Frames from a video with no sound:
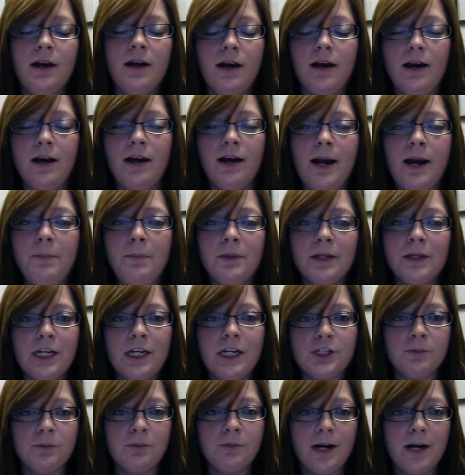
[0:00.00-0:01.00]

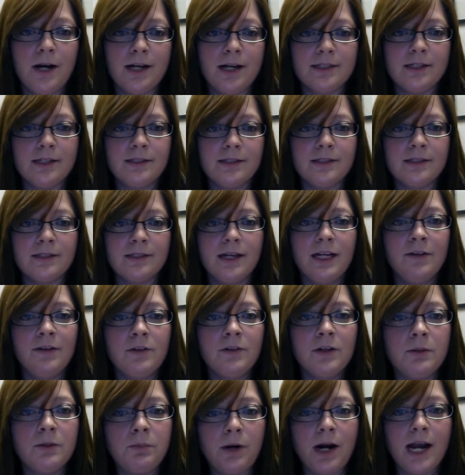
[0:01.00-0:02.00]
application process is kind of
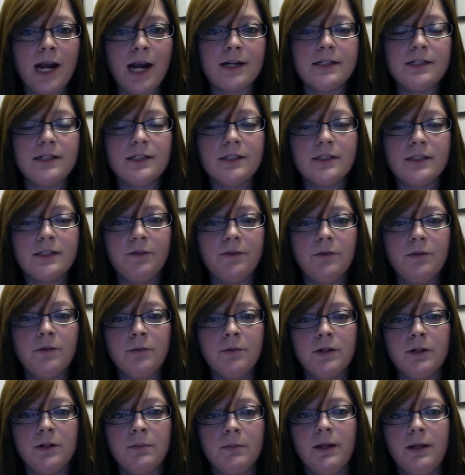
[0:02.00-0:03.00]
a good practice if you
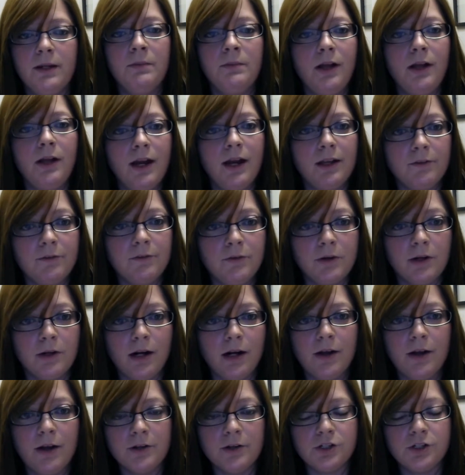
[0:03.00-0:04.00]
were to be applying
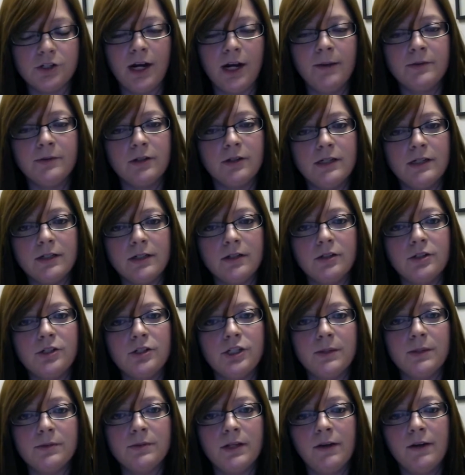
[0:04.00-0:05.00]
for other jobs or
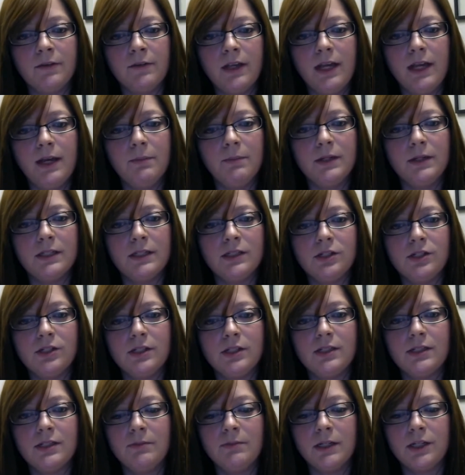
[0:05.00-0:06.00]
internships off campus,
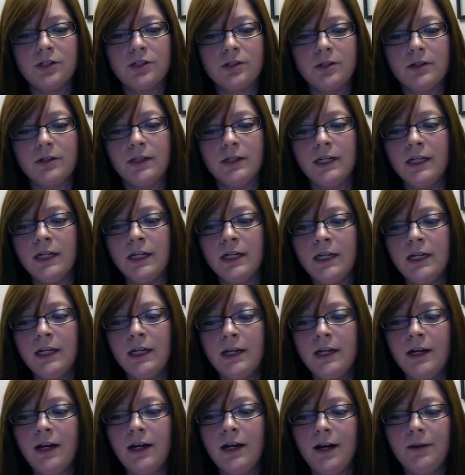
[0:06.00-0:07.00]
just to make sure that
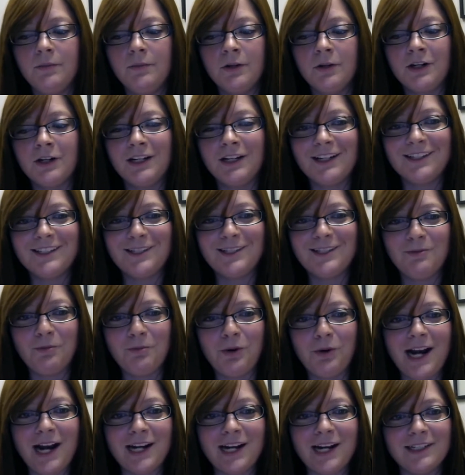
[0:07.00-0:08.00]
you're getting some
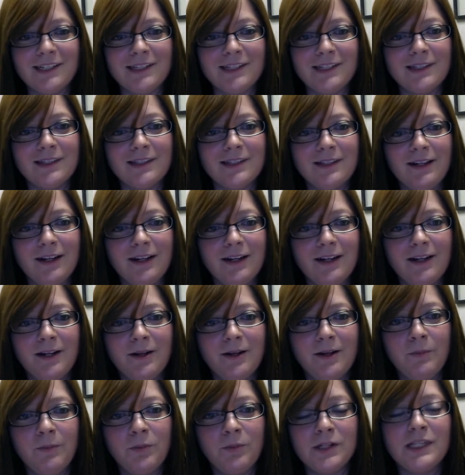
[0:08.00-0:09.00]
practice
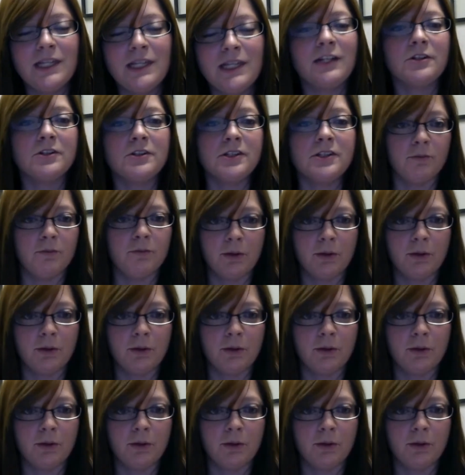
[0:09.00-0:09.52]
presenting yourself